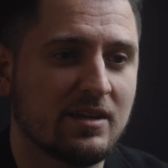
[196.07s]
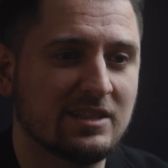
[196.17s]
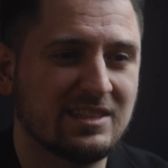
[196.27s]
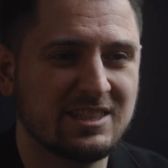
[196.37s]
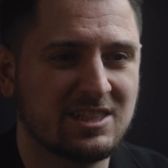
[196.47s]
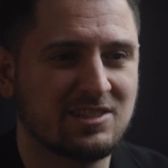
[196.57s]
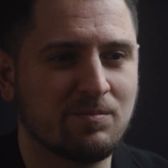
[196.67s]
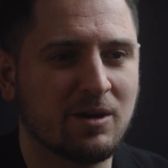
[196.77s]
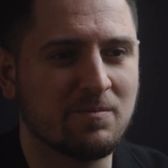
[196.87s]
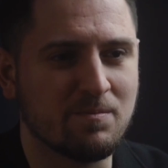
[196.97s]
it's not just
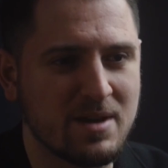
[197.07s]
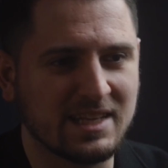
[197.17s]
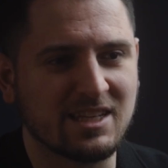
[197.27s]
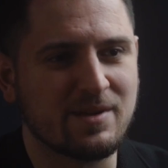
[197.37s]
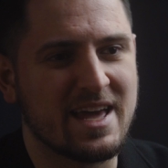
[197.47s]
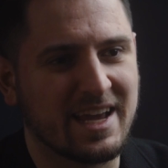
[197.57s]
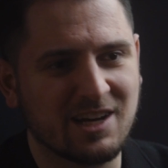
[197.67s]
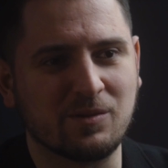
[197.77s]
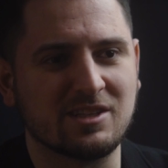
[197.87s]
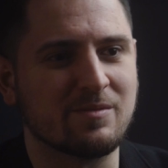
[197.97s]
about meeting them and hanging
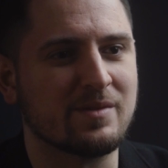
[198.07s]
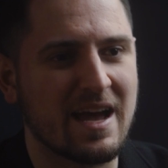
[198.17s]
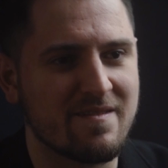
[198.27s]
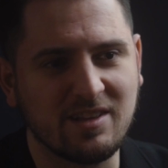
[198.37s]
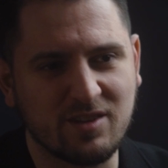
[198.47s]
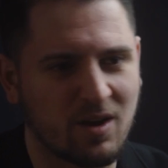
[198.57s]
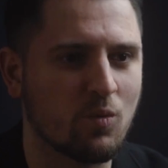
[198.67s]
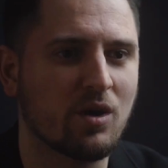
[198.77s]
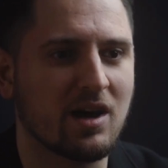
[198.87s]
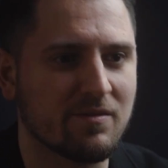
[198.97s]
out with them and having these like
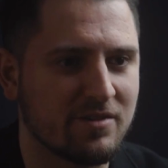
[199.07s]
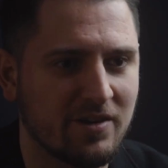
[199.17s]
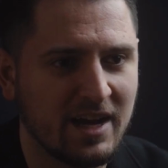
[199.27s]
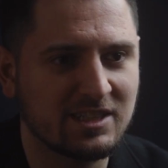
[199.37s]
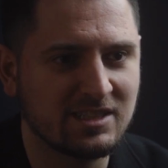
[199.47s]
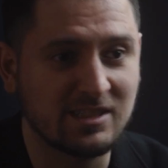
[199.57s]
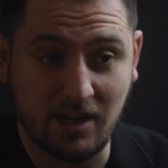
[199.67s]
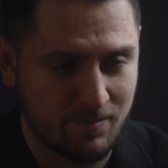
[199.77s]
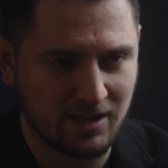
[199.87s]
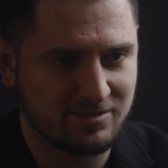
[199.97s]
one-off interactions.
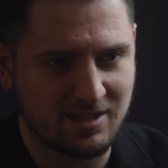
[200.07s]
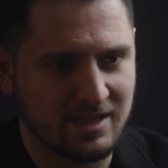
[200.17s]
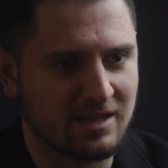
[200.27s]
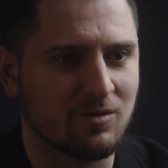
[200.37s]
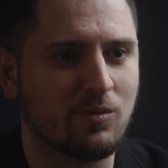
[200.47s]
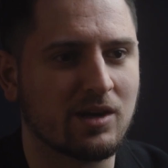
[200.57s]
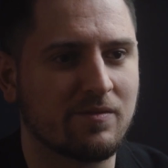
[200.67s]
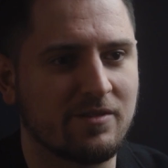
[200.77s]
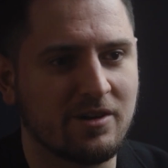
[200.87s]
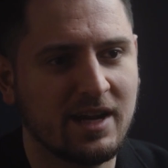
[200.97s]
And I'm not saying that's a
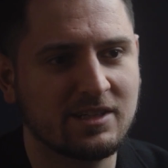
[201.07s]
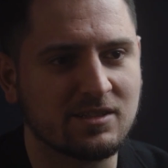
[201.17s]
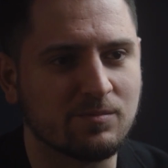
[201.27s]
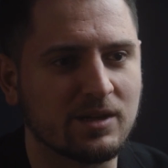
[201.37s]
one-off interaction,